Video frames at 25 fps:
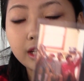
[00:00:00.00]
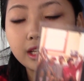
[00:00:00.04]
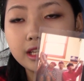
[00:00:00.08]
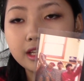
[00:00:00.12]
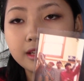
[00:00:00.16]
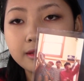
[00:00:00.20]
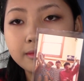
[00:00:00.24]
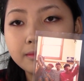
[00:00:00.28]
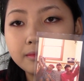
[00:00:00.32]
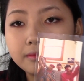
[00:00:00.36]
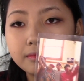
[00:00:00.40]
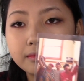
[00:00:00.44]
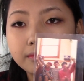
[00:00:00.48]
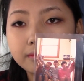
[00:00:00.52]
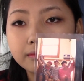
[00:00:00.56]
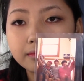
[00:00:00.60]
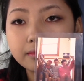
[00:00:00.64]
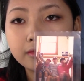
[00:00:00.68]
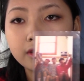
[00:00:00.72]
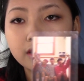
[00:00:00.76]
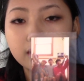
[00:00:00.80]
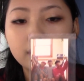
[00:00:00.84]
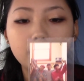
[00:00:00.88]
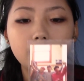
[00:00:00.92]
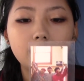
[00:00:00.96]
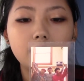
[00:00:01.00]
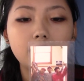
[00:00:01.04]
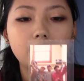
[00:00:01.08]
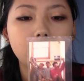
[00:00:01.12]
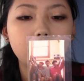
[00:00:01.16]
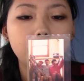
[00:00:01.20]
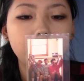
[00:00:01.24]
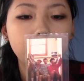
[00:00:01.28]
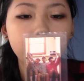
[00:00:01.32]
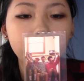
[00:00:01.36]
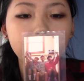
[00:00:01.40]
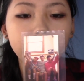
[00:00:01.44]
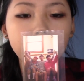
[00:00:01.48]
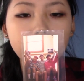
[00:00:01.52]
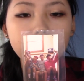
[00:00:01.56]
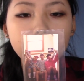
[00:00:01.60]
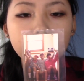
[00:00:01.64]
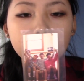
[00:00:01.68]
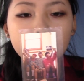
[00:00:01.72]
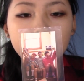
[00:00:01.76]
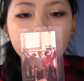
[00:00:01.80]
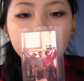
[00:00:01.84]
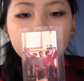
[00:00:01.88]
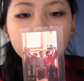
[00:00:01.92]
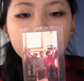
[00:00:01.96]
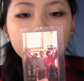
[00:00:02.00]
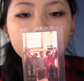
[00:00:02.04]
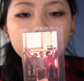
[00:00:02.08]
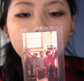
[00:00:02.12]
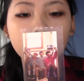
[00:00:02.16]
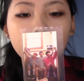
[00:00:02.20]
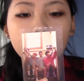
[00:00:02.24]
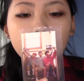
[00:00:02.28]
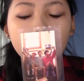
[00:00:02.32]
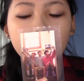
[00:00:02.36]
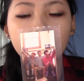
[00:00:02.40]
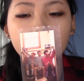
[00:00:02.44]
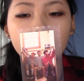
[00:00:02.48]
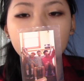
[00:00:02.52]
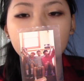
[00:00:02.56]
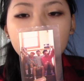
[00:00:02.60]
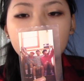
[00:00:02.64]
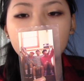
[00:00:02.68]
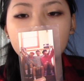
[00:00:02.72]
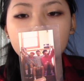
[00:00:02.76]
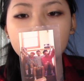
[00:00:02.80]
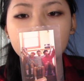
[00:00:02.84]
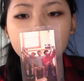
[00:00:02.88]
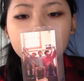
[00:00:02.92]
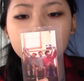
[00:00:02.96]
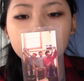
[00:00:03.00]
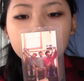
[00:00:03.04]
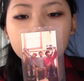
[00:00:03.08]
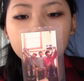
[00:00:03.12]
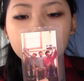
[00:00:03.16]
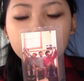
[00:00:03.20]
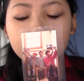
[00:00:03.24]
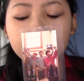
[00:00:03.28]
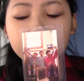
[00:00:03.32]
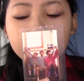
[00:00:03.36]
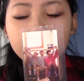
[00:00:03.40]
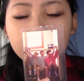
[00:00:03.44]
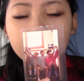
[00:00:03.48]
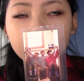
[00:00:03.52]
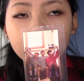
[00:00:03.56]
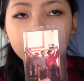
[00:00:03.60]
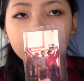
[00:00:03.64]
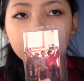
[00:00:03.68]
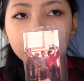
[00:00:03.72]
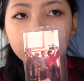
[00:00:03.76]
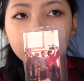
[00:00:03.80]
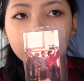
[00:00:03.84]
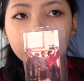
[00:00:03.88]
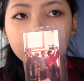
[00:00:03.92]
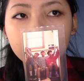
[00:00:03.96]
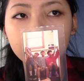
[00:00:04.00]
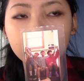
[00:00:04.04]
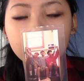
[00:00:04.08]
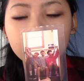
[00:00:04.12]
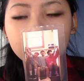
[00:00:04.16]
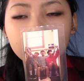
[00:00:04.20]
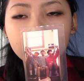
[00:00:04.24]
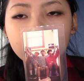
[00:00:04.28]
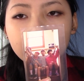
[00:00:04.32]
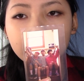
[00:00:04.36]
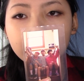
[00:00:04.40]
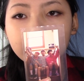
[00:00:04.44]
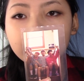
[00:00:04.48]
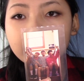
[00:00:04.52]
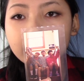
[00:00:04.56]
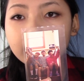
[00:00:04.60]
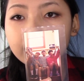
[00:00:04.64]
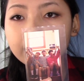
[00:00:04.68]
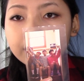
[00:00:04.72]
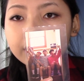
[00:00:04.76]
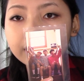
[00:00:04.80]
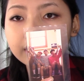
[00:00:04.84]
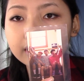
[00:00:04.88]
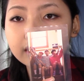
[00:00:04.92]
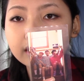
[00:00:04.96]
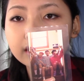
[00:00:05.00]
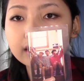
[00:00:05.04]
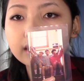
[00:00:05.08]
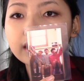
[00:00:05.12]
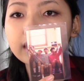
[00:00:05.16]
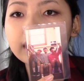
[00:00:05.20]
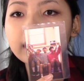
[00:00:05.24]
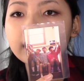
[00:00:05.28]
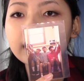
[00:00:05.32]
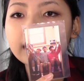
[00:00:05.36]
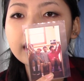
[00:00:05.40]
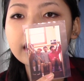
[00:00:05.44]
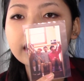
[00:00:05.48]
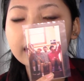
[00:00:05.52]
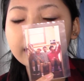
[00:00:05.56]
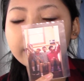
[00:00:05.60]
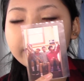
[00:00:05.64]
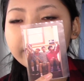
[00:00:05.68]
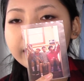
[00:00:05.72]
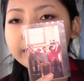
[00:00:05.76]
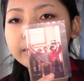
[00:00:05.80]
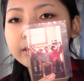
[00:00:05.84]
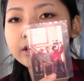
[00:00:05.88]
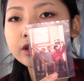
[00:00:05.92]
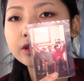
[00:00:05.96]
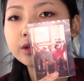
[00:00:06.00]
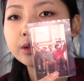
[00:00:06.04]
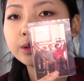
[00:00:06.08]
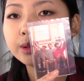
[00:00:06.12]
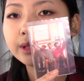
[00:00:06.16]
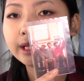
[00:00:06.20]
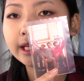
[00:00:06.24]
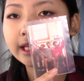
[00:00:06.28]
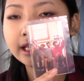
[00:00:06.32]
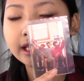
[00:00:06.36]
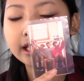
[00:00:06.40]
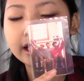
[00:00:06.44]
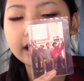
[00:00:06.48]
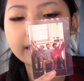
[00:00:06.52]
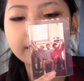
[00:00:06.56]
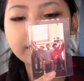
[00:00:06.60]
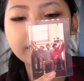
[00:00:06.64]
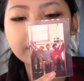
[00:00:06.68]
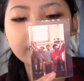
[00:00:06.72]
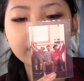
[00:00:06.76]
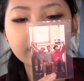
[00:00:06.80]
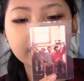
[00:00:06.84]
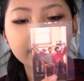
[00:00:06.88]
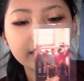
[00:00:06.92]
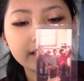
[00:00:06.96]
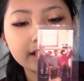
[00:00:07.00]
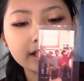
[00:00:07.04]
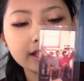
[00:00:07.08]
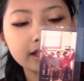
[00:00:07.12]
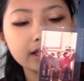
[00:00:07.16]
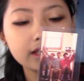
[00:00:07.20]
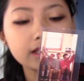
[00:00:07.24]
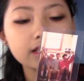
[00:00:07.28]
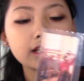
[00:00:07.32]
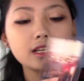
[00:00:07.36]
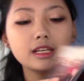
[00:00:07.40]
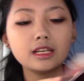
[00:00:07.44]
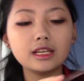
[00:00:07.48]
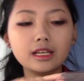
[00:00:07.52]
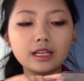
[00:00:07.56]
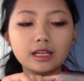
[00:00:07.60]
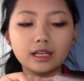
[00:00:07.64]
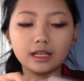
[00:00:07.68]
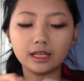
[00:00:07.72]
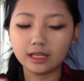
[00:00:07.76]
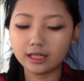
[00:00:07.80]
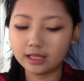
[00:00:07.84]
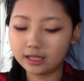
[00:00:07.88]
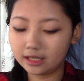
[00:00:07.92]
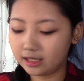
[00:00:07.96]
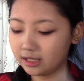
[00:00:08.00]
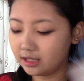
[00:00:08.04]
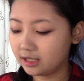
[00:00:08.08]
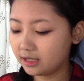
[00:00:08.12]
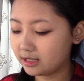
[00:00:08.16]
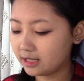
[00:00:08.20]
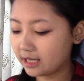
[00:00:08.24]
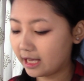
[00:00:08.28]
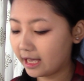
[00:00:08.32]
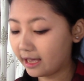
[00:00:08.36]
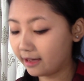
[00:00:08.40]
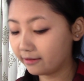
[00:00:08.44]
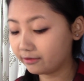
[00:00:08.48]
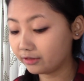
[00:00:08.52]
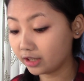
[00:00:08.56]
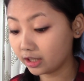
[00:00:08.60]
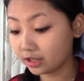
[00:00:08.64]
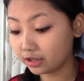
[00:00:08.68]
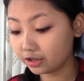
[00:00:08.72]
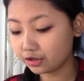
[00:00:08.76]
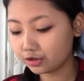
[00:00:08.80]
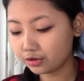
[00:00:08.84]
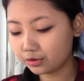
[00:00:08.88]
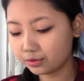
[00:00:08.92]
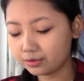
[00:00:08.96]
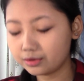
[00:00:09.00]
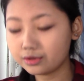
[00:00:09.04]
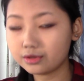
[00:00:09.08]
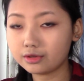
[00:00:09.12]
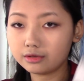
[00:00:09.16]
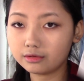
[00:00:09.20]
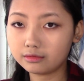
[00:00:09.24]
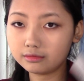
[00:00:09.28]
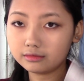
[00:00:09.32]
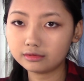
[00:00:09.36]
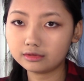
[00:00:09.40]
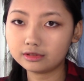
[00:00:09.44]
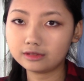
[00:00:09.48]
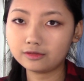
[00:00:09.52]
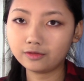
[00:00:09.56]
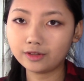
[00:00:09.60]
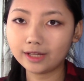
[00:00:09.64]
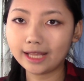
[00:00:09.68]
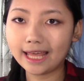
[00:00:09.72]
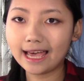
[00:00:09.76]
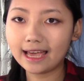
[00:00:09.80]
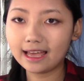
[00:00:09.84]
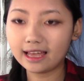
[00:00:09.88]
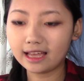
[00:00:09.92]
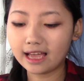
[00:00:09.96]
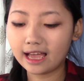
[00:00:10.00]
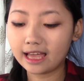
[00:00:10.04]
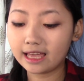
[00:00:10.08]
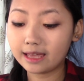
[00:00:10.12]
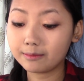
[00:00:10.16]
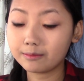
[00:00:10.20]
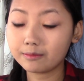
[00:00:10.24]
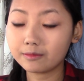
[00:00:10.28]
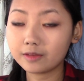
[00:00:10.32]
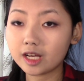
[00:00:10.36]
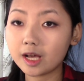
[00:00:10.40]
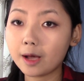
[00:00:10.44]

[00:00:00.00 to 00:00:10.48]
Kim pieces. It is Kim Taehyung, Kim Namjoon, and Kim Seokjin, and I have the other 2. So for that, I am